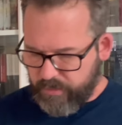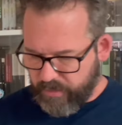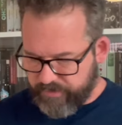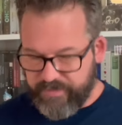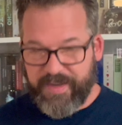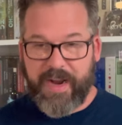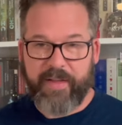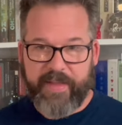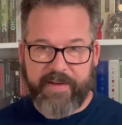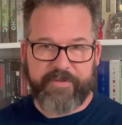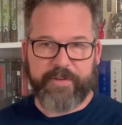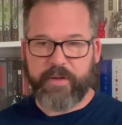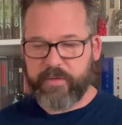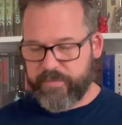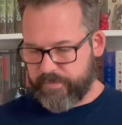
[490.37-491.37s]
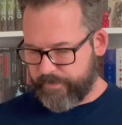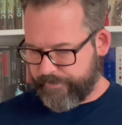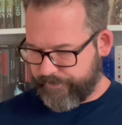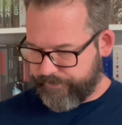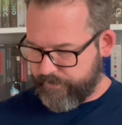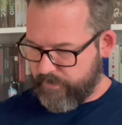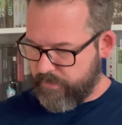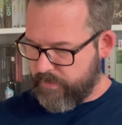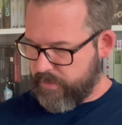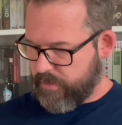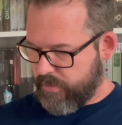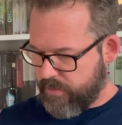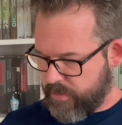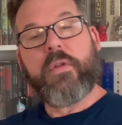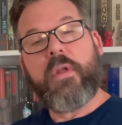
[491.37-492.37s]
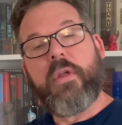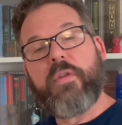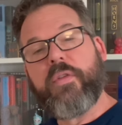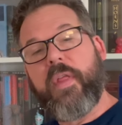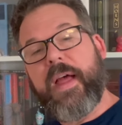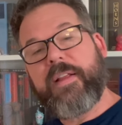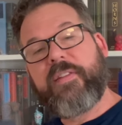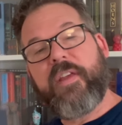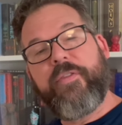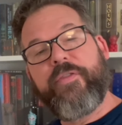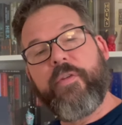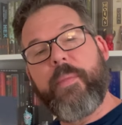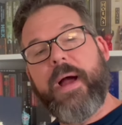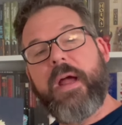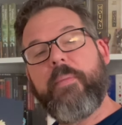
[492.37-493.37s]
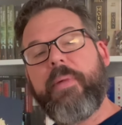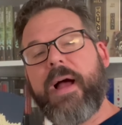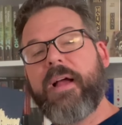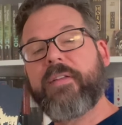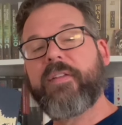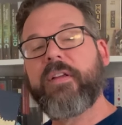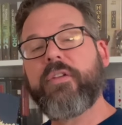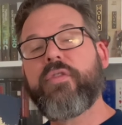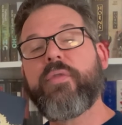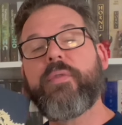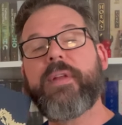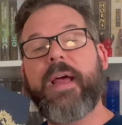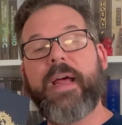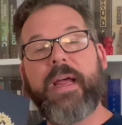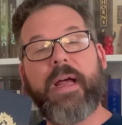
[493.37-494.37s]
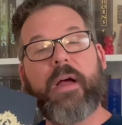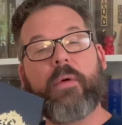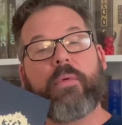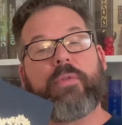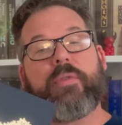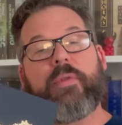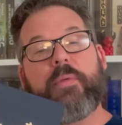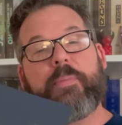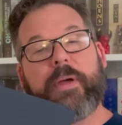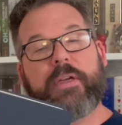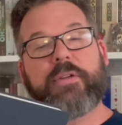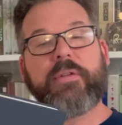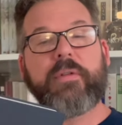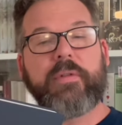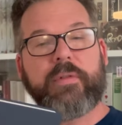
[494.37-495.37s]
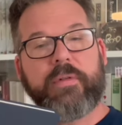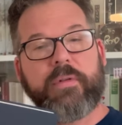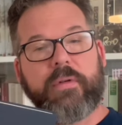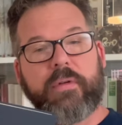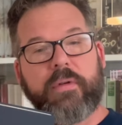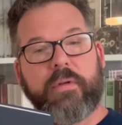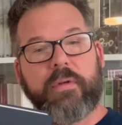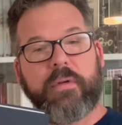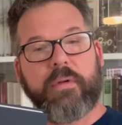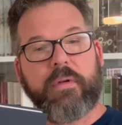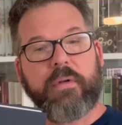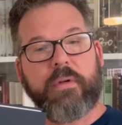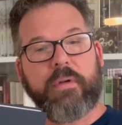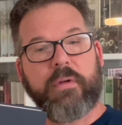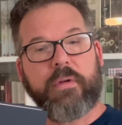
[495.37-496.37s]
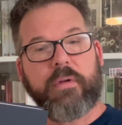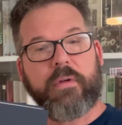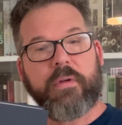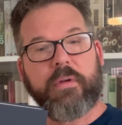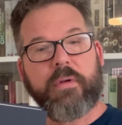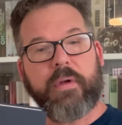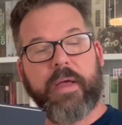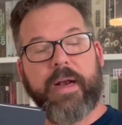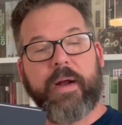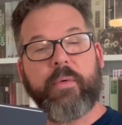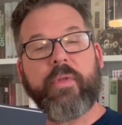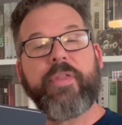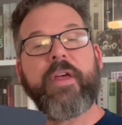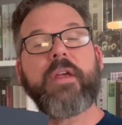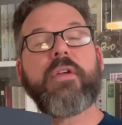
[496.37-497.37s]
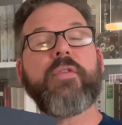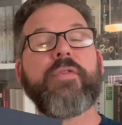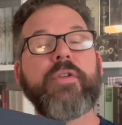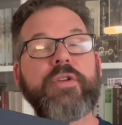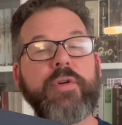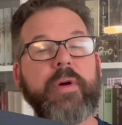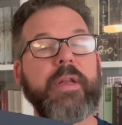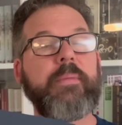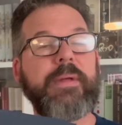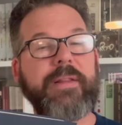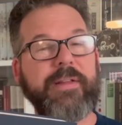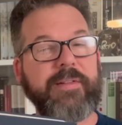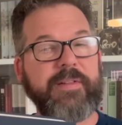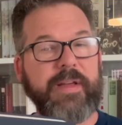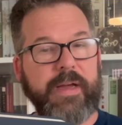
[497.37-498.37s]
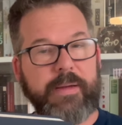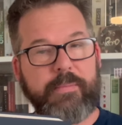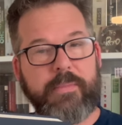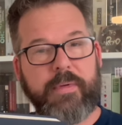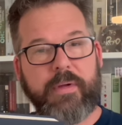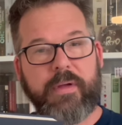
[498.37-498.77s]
See how that feels. So that's it for my unboxing today. I will do the pictures. And I will thank you for joining me this time.